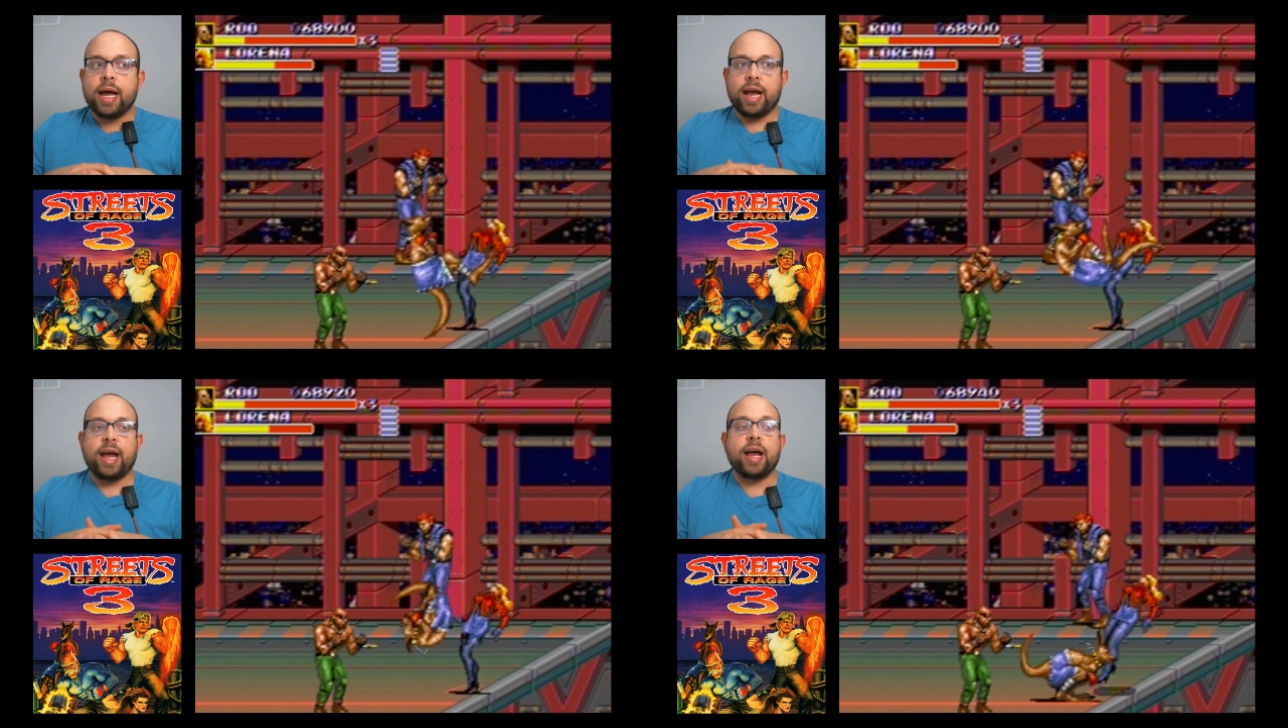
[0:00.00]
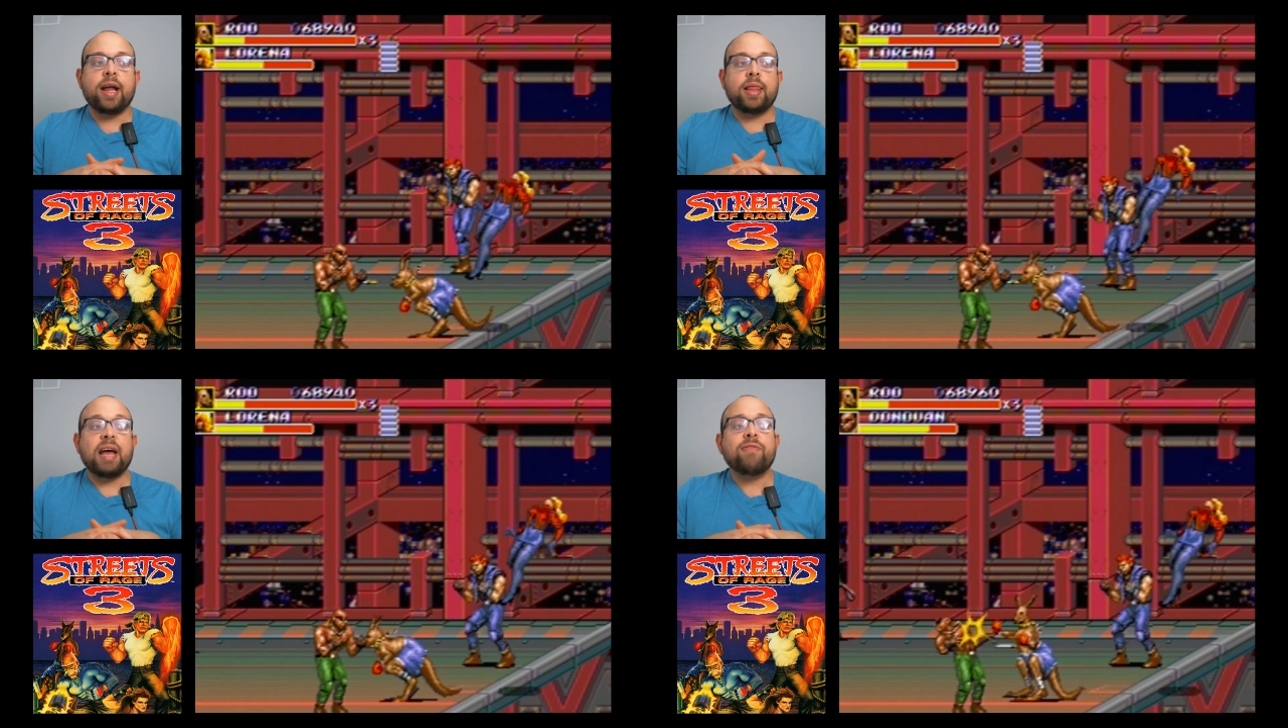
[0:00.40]

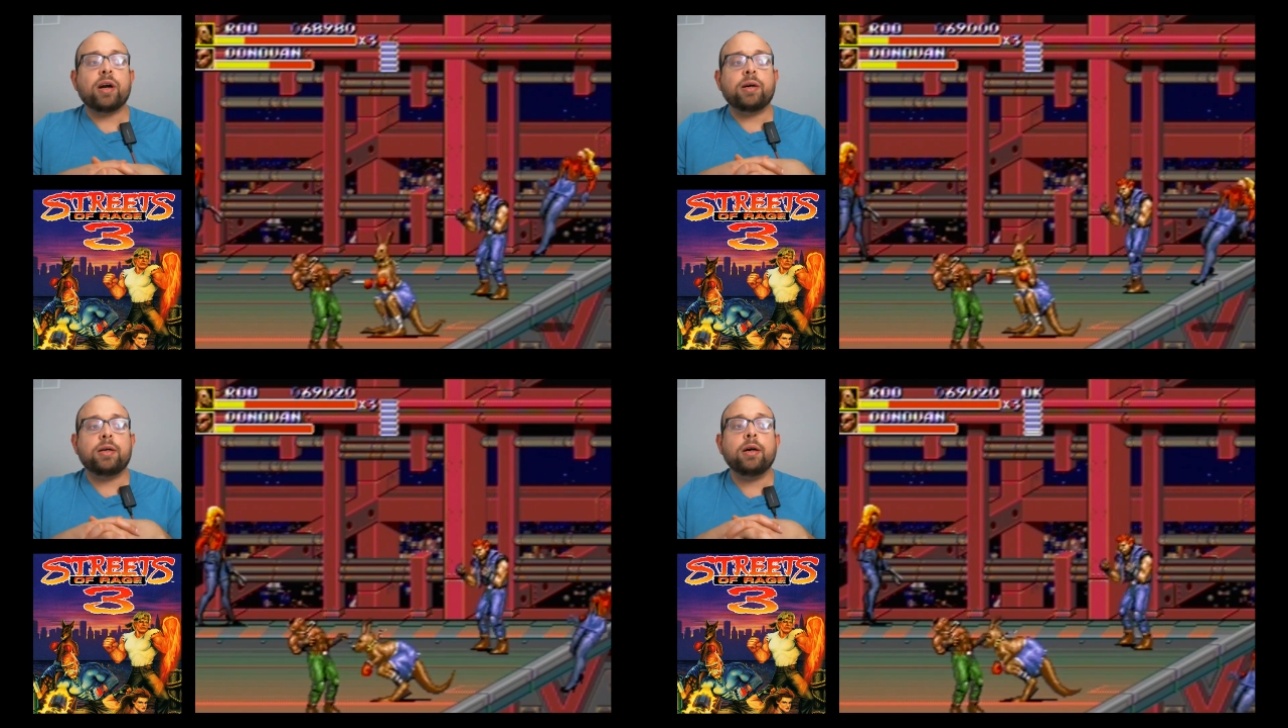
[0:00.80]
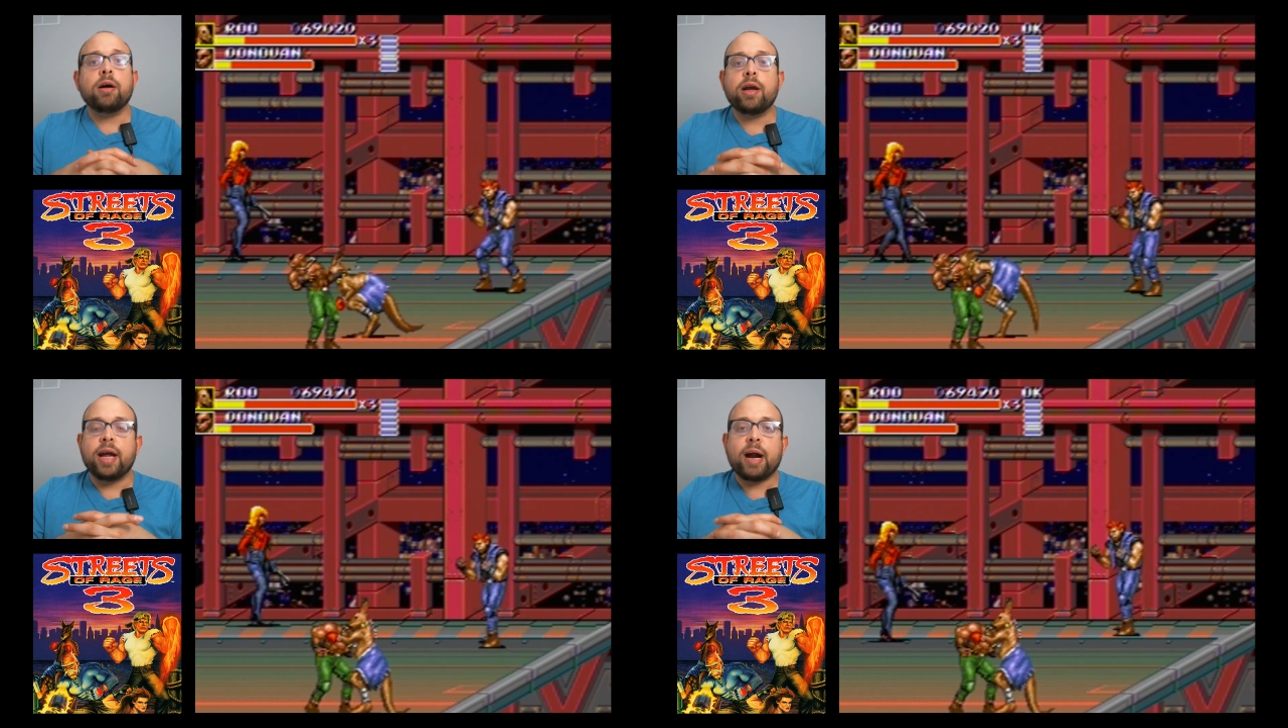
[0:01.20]
and they have a
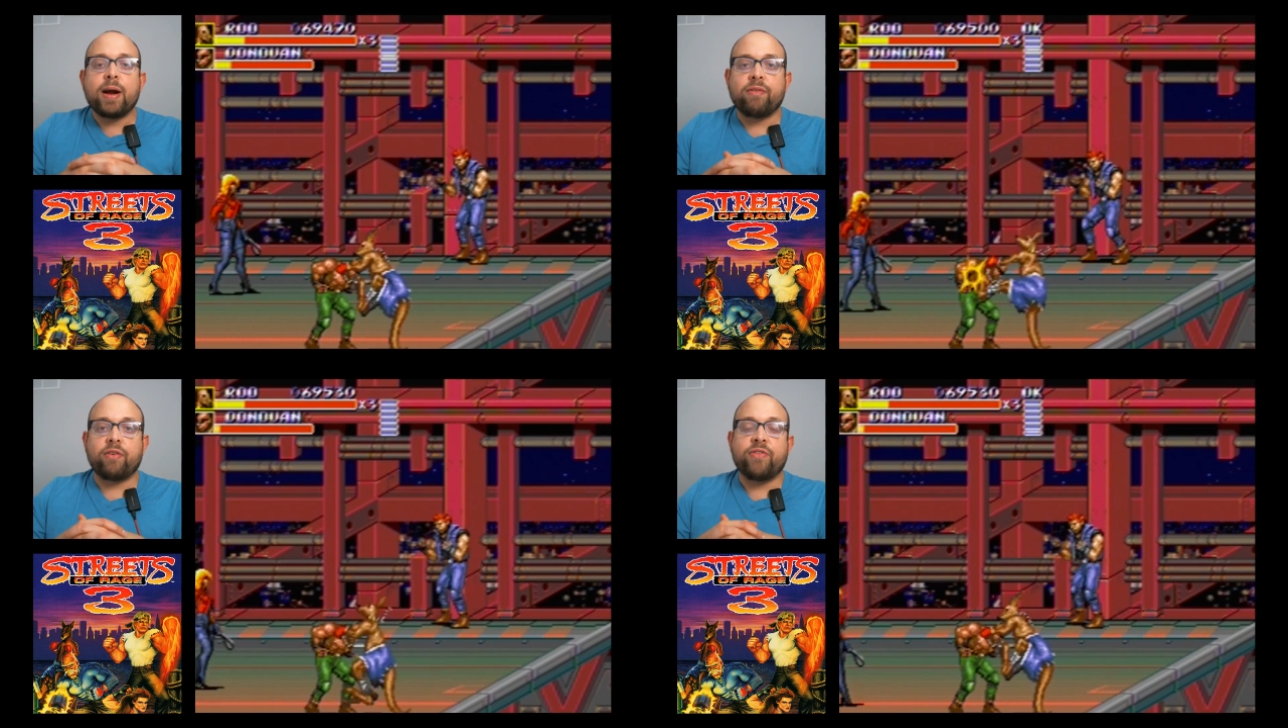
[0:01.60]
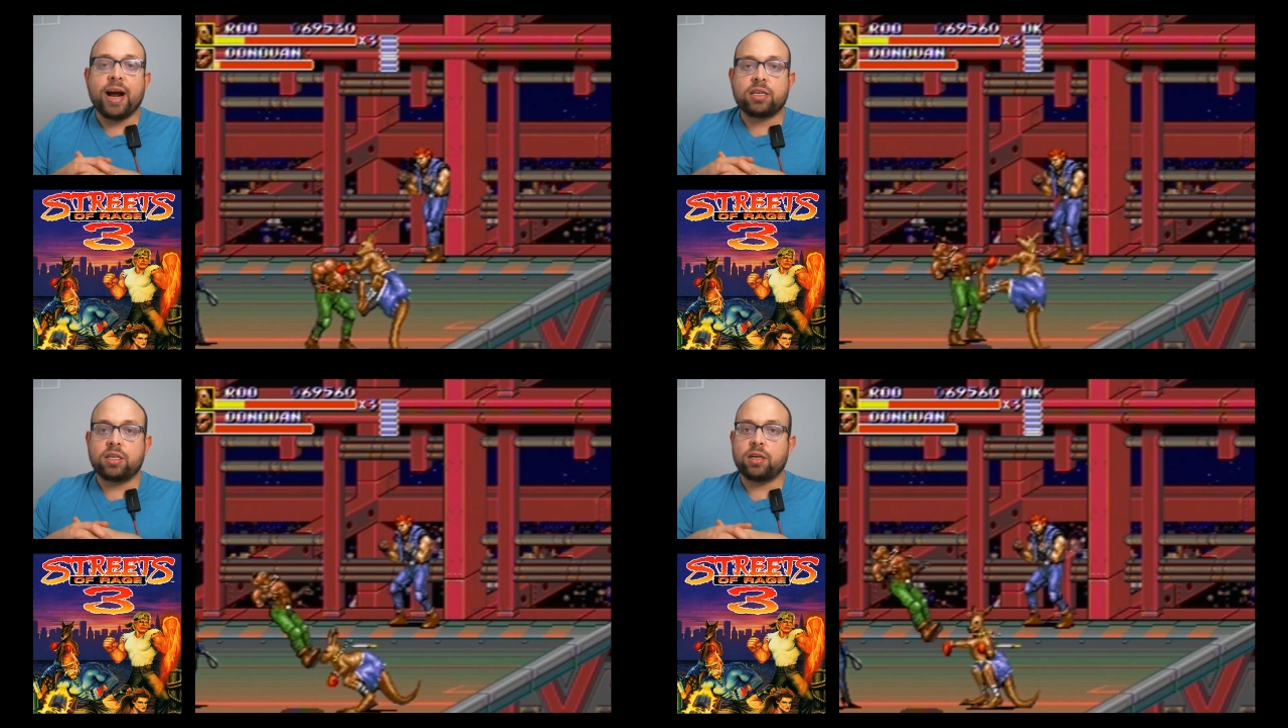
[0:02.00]
good area of effect